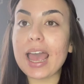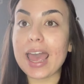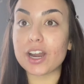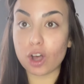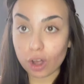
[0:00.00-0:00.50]

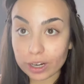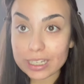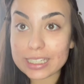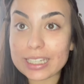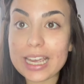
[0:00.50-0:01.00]
And
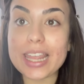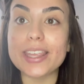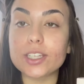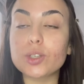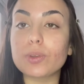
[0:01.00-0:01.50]
honestly,
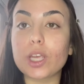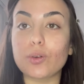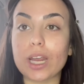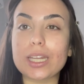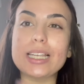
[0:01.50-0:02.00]
this is really
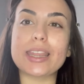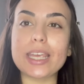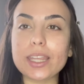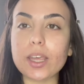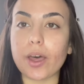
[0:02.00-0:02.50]
great, because I
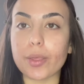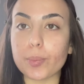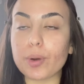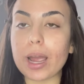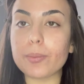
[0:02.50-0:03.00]
think the other
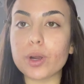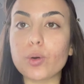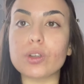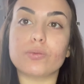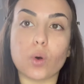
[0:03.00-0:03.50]
primer
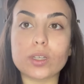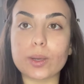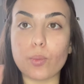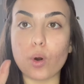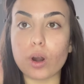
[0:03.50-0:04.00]
was
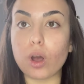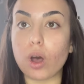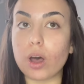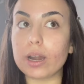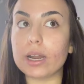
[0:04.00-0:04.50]
focusing more
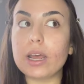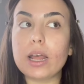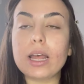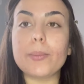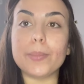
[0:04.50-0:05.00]
on
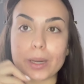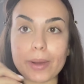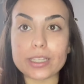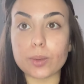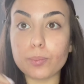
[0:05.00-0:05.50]

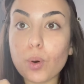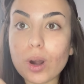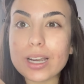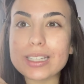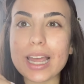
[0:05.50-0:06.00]
minimizing
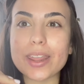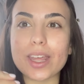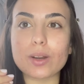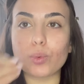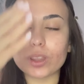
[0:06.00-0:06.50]
pores. And
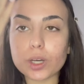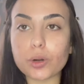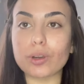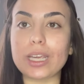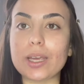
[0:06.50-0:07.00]
then with the
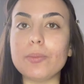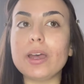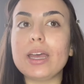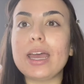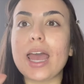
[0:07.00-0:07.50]
cream
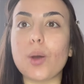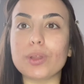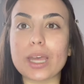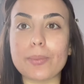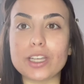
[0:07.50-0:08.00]
and
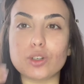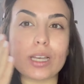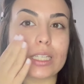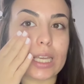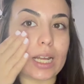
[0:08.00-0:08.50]
with like my dry
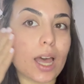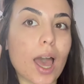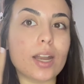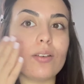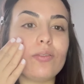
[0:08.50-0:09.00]
skin, it
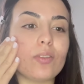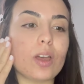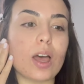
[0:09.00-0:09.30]
kind of,